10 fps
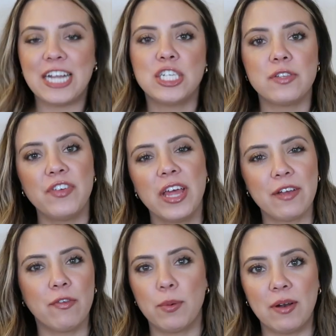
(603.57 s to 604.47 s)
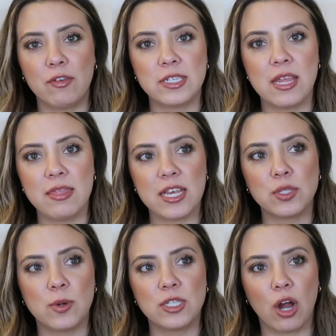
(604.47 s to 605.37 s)
just feel like for whatever reason
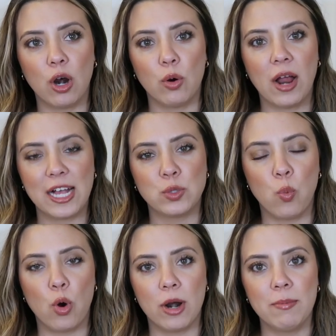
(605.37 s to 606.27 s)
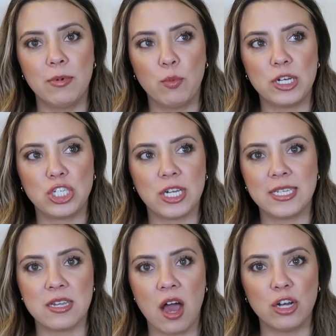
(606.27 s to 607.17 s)
these ones aren't as warm, which
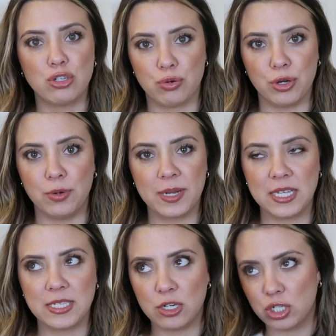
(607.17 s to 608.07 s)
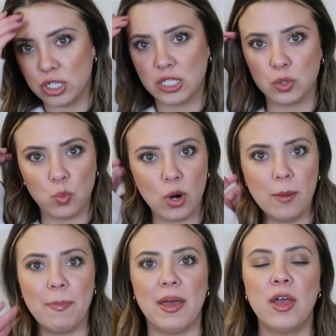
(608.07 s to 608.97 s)
is not true because they're just as
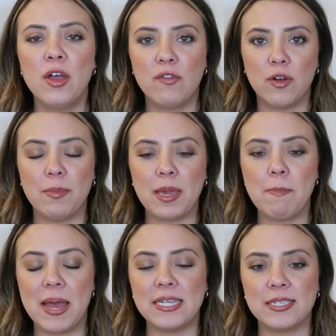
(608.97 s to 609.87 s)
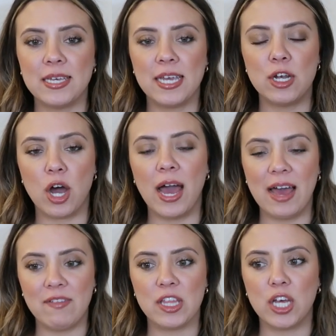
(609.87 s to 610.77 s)
warm, but for me mentally, not
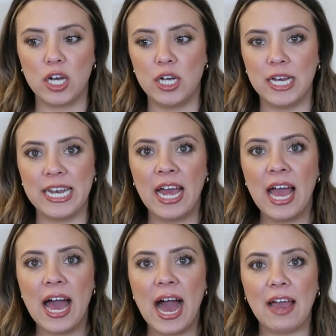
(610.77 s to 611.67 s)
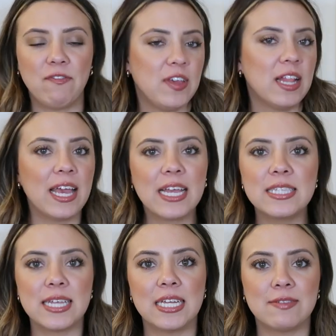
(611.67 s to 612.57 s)
having the hood, I feel like
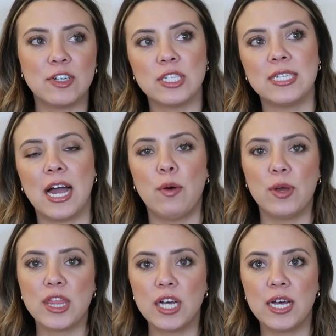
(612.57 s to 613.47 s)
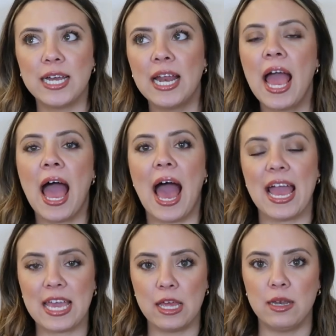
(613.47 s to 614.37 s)
it's less versatile. With the hood,
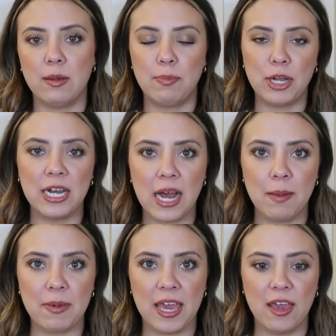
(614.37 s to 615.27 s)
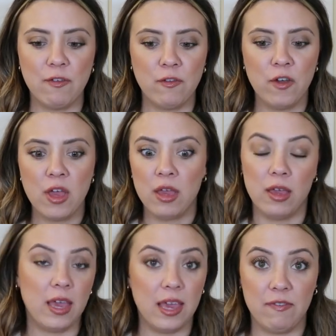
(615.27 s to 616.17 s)
I can put it up if
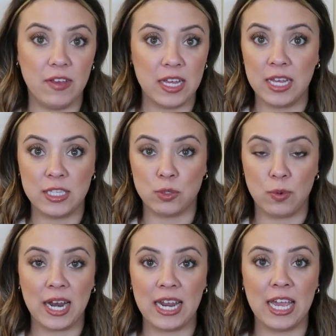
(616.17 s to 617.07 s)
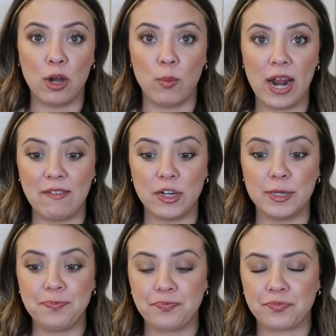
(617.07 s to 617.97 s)
it's raining or
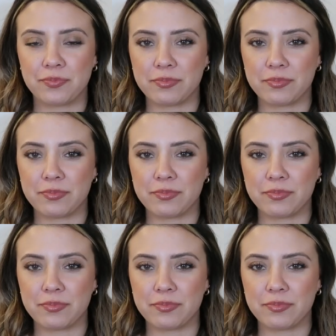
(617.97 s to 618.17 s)
whatever.